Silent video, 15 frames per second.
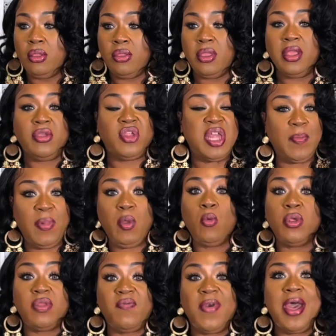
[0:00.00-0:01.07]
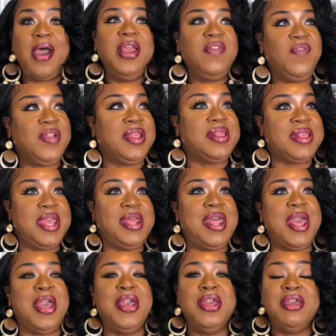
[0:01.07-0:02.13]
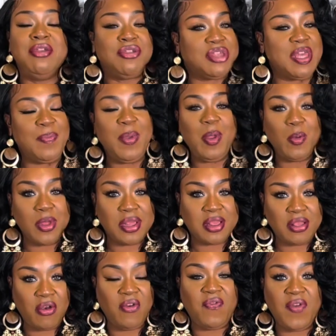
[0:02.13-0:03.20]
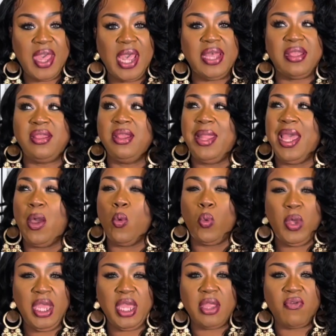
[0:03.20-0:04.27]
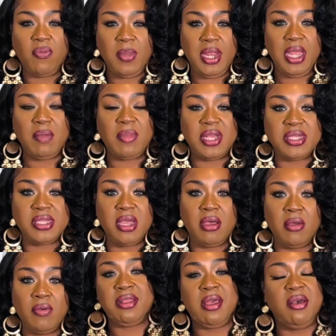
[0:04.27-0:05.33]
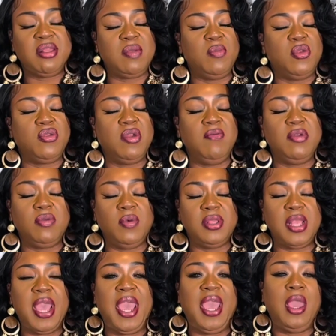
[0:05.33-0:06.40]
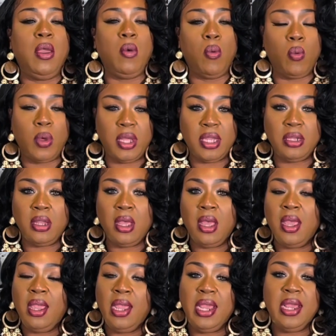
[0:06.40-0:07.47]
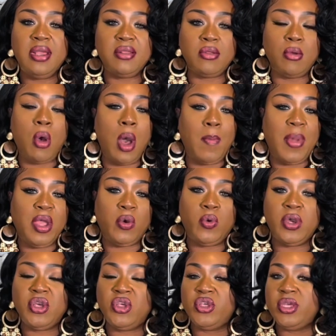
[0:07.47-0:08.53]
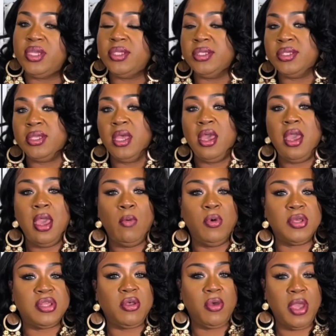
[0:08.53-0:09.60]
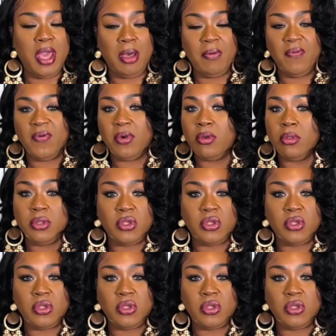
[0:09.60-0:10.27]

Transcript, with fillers: The shipping was, I used to say that. Shipping was so fast. It took like a week for me to get my stuff. Customer service was A1. Answered all my questions. Was so helpful.